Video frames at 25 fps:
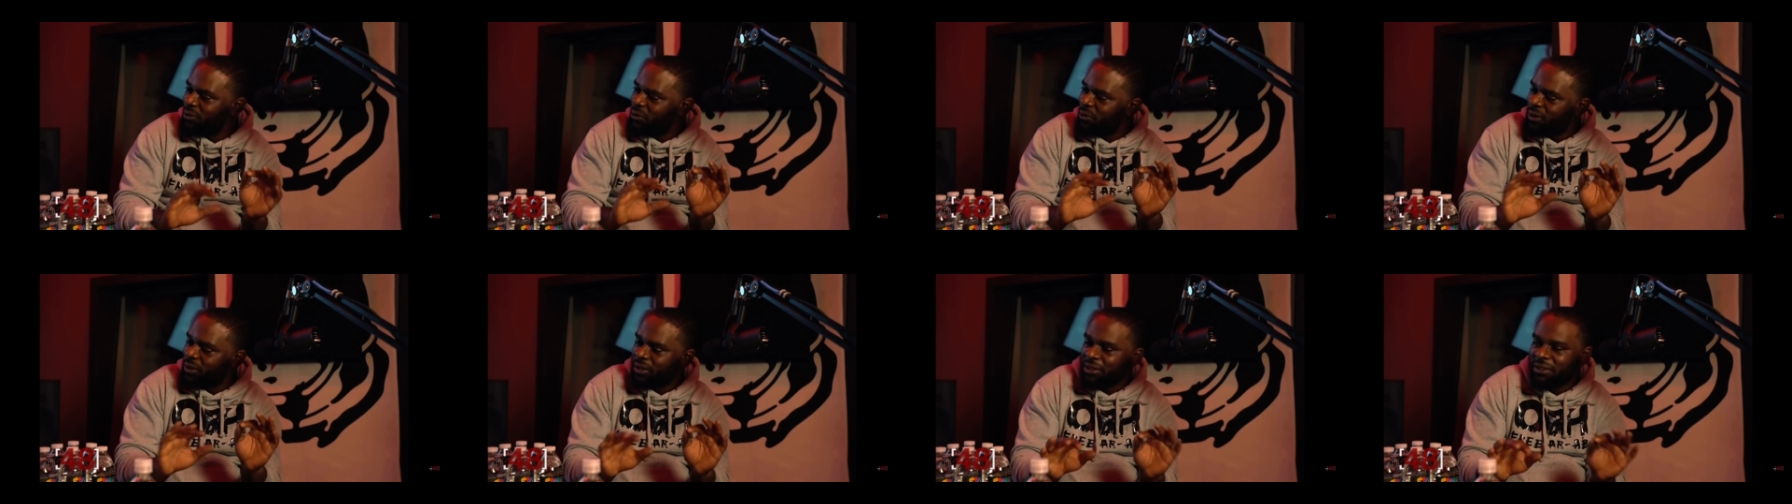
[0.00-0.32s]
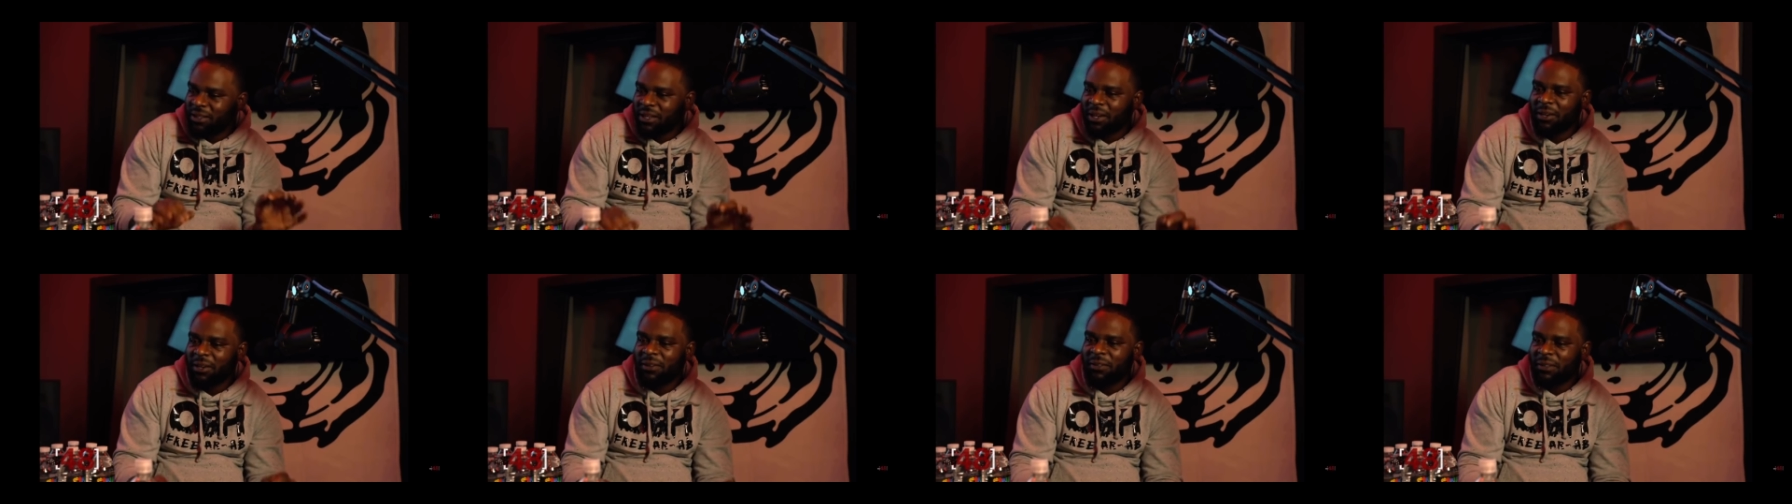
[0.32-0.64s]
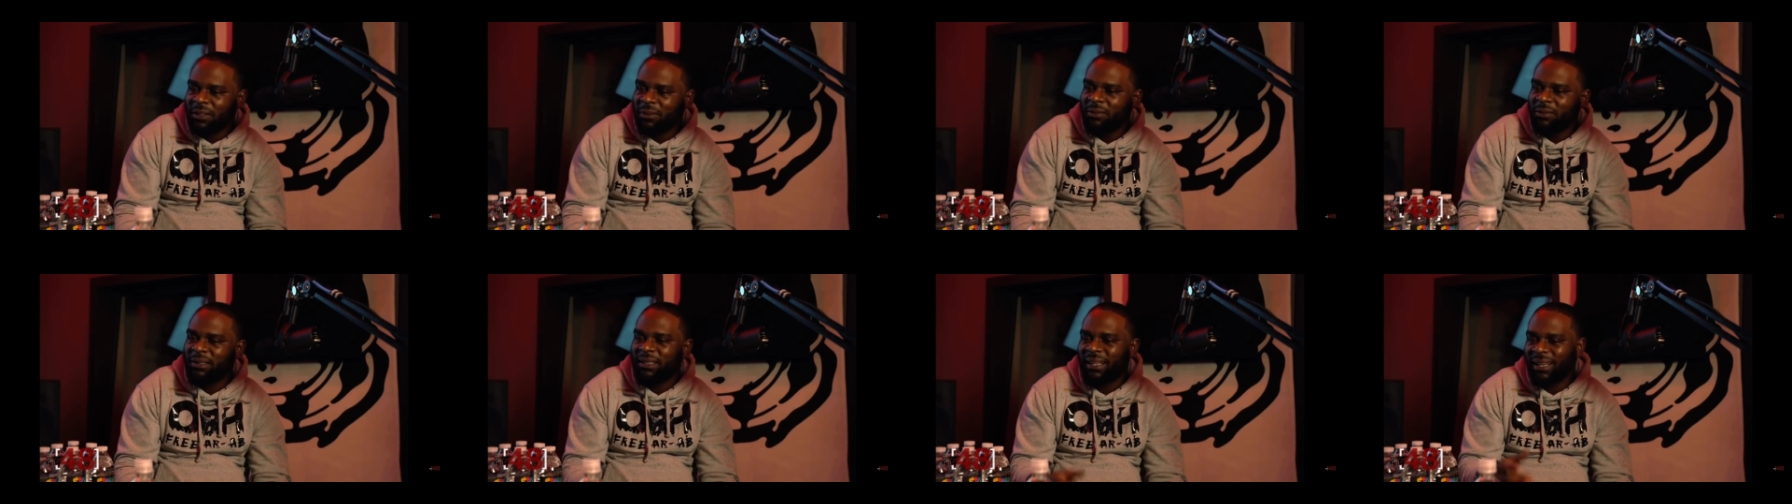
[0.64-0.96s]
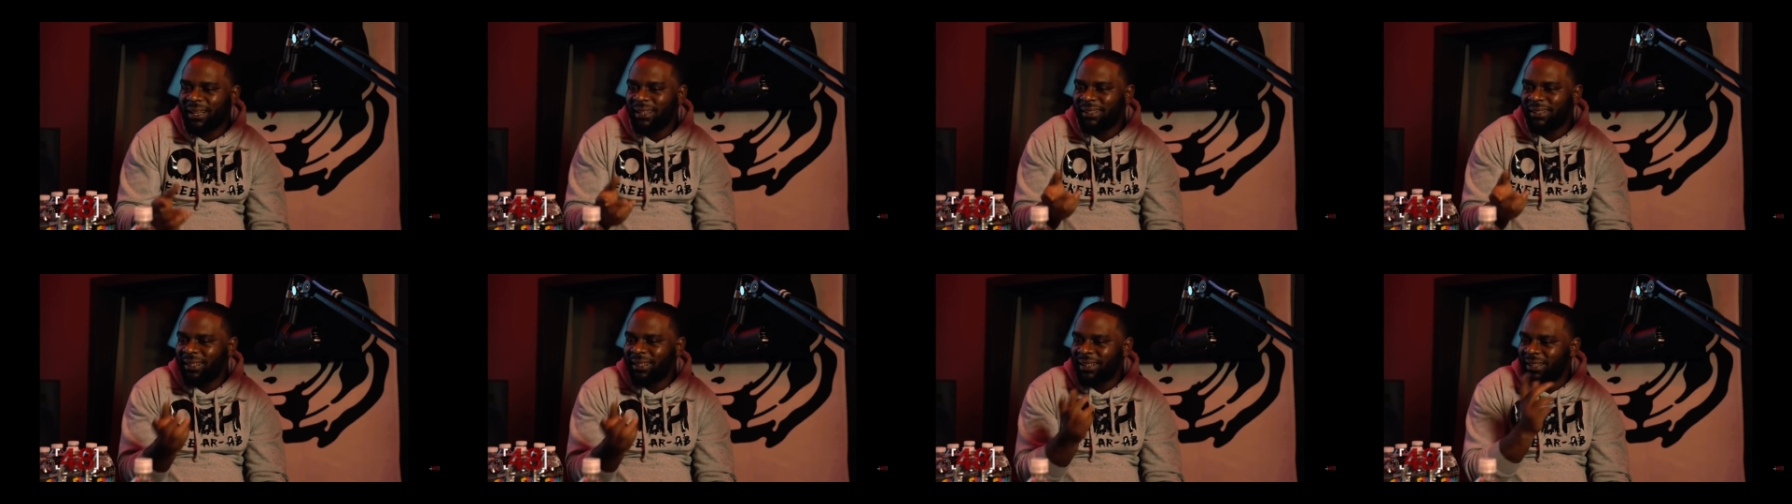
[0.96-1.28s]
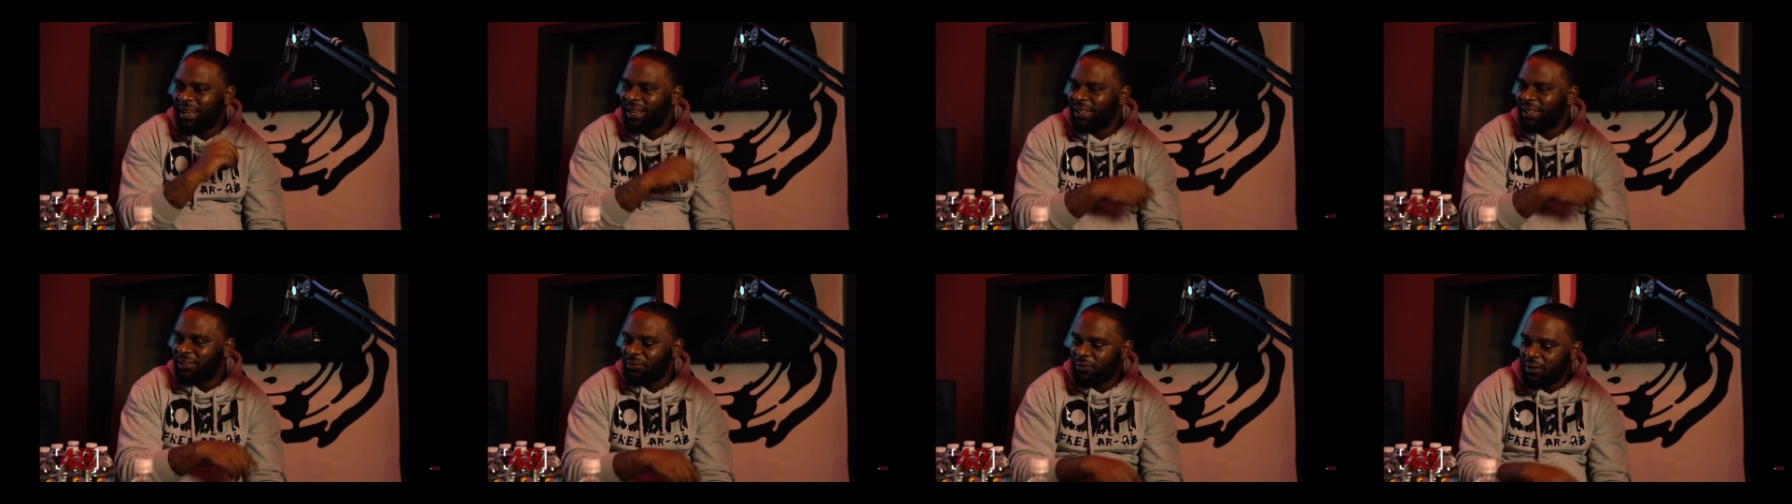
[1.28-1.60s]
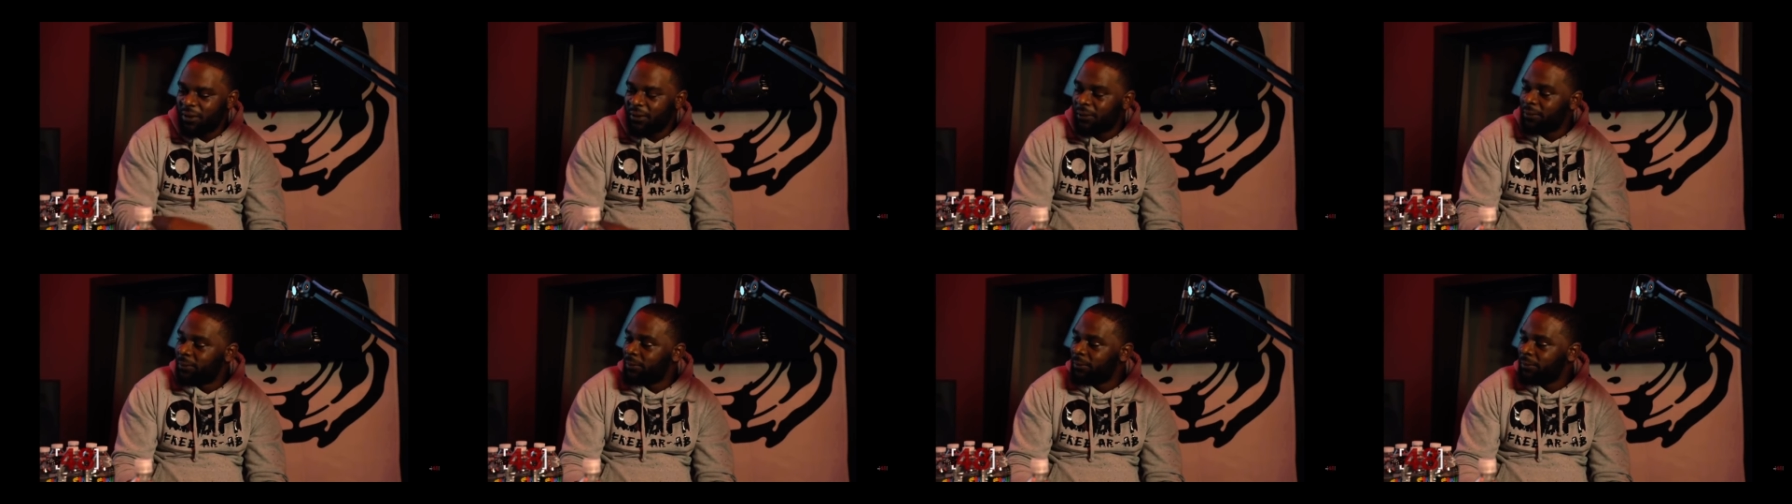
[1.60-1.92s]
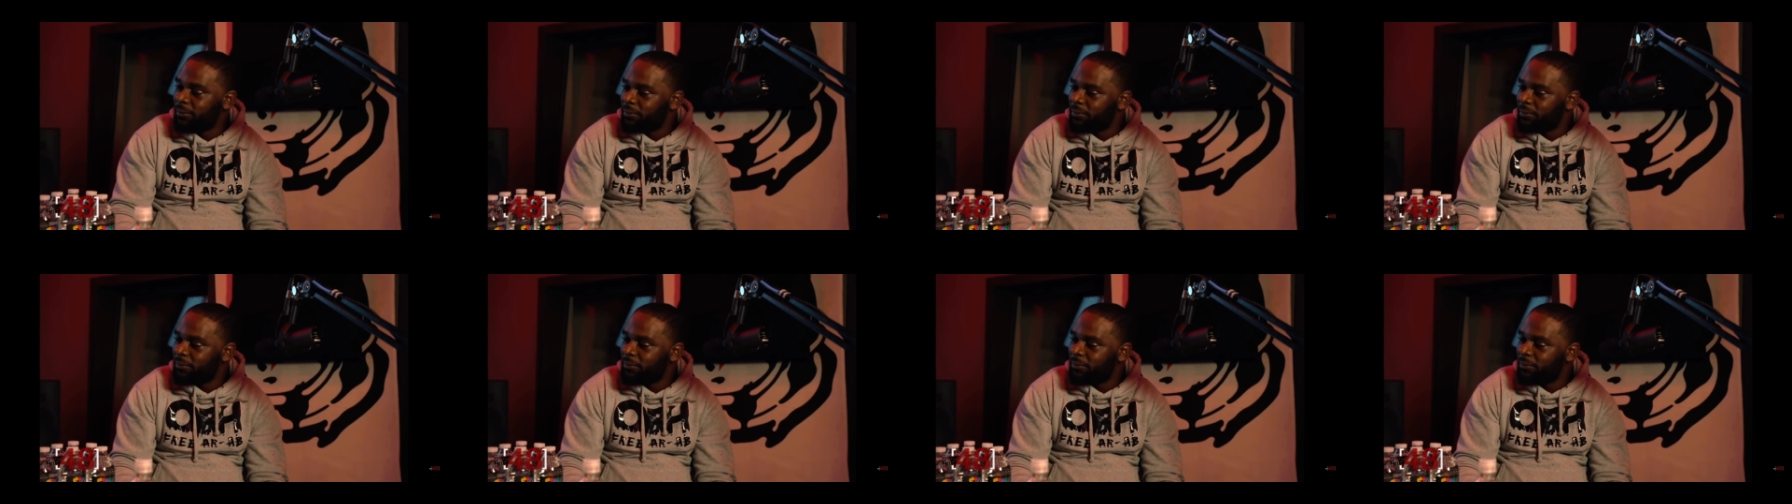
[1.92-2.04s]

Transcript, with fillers: concerned. It was like the next round.